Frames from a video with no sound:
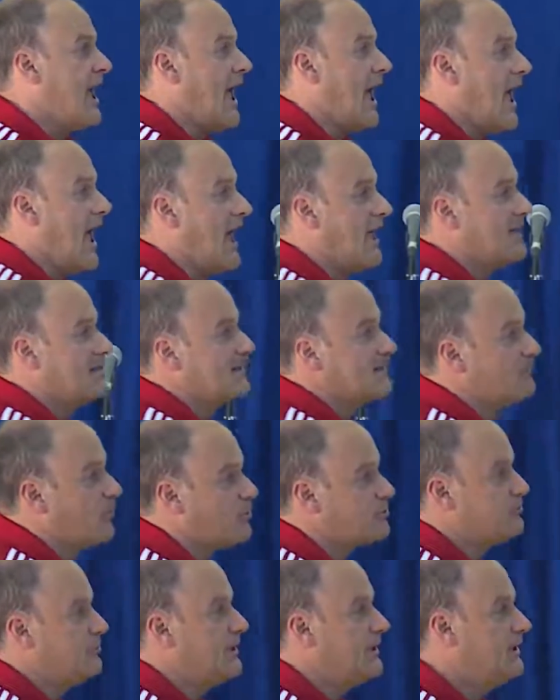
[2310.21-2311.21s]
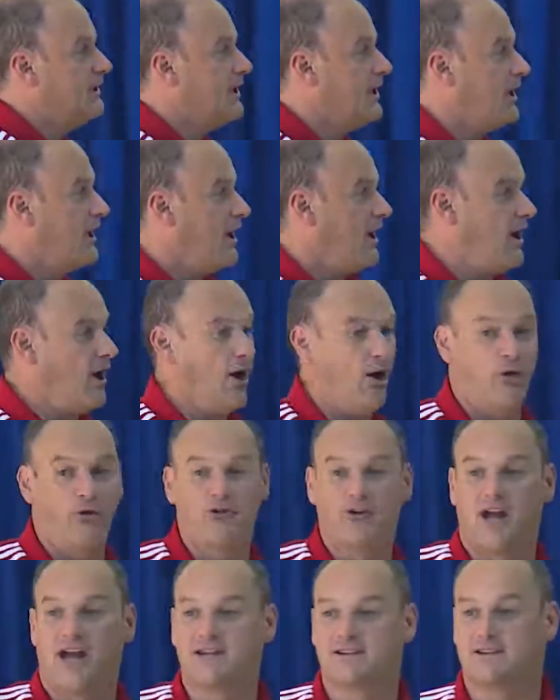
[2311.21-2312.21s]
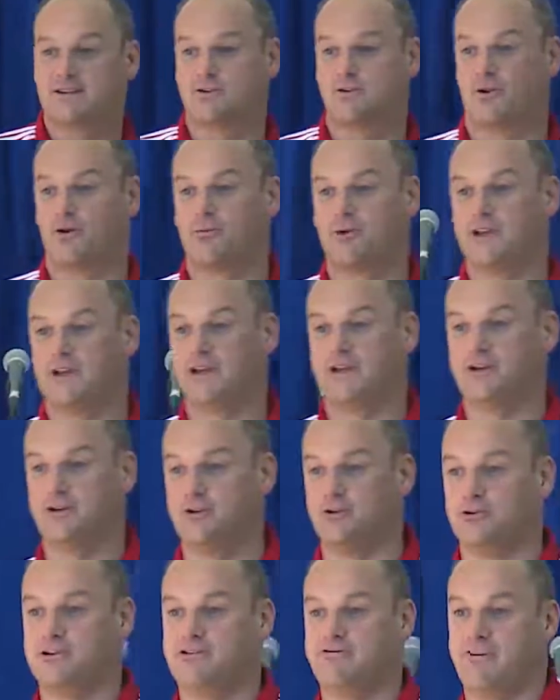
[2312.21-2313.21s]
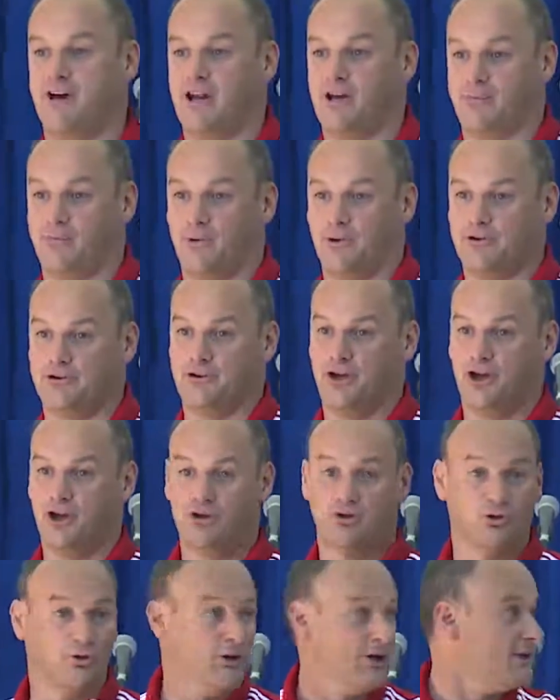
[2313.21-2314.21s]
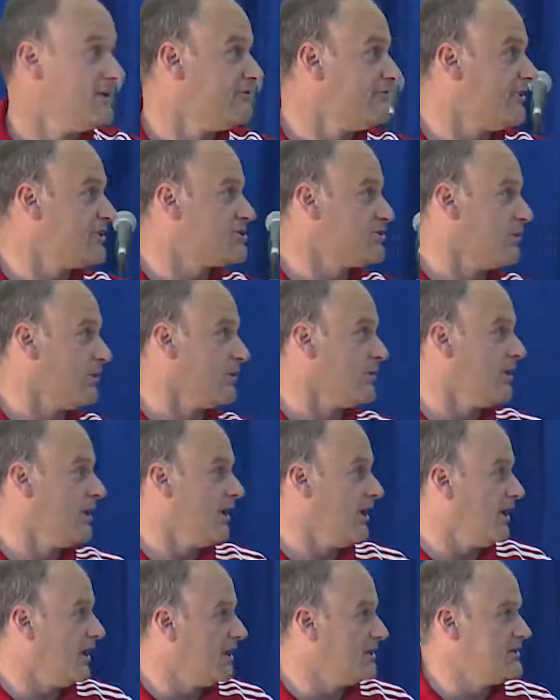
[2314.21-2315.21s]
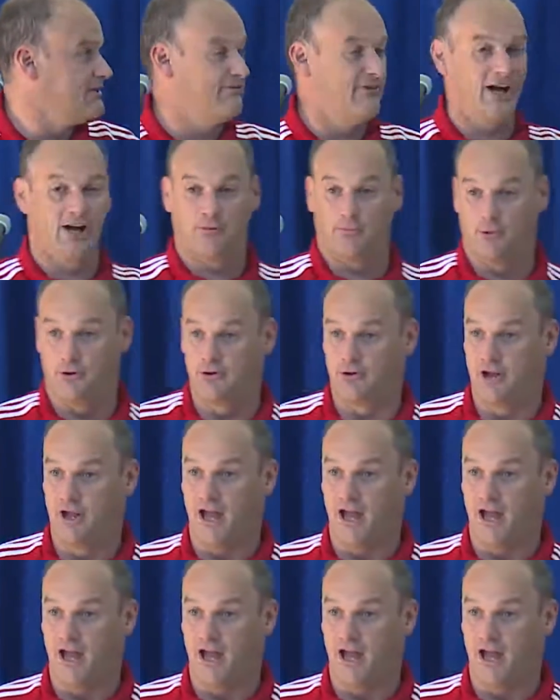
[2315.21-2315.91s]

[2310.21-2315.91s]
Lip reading: and it must be oriented normally, youth development to individual development.